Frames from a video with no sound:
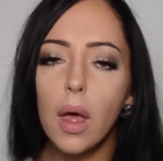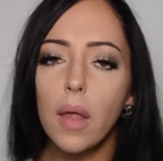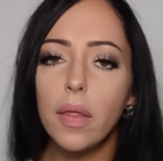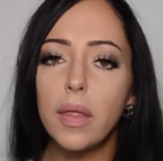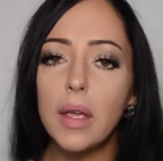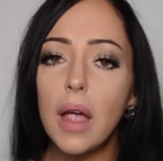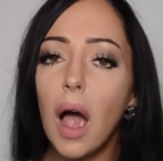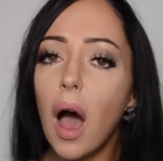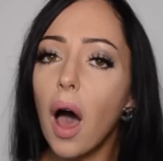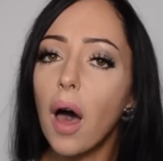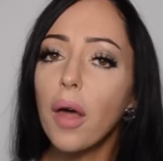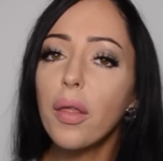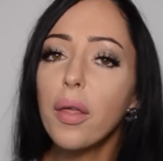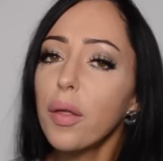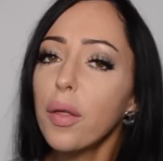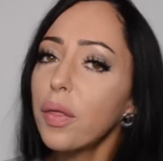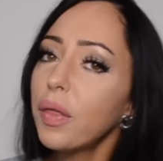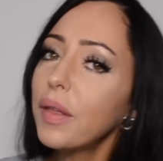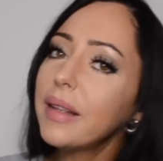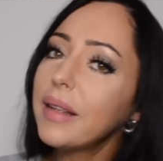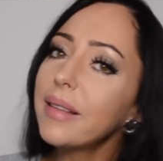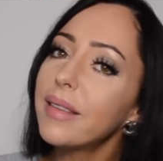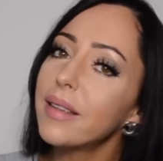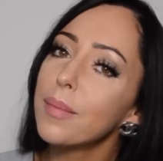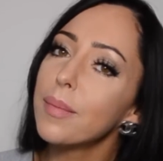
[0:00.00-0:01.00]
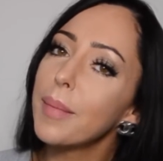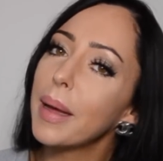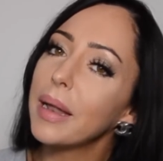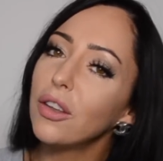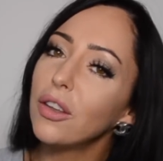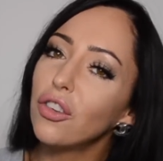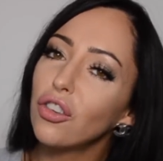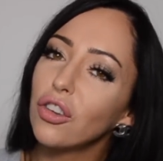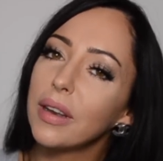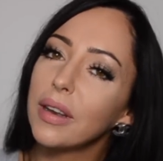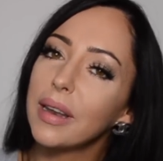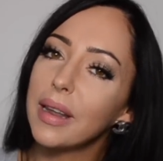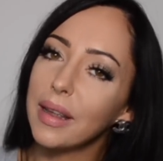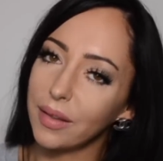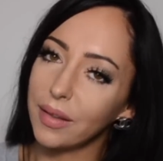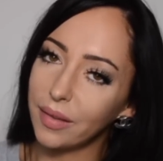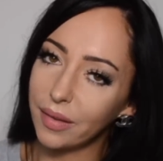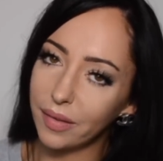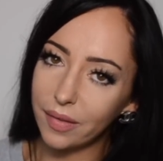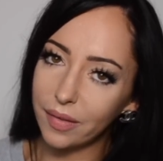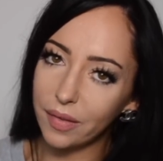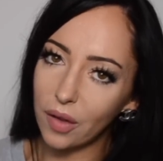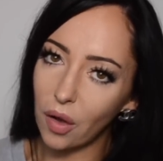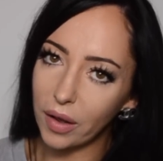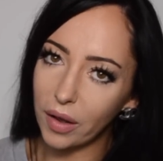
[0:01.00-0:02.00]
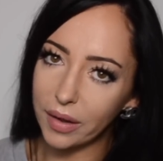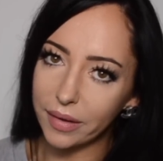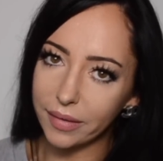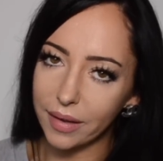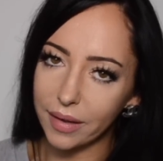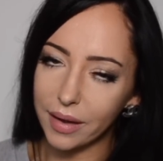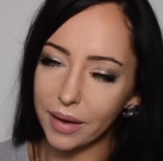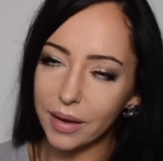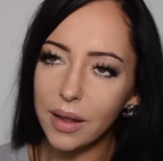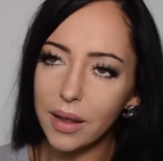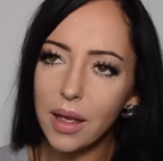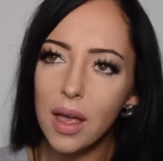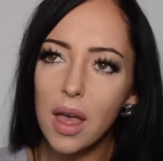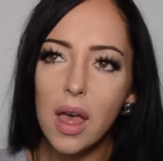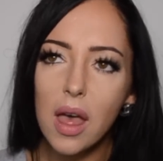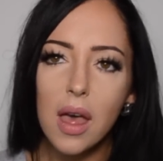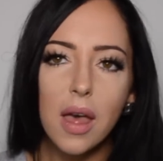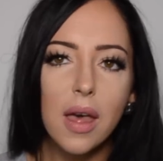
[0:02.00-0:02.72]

The other thing to mention is sizing.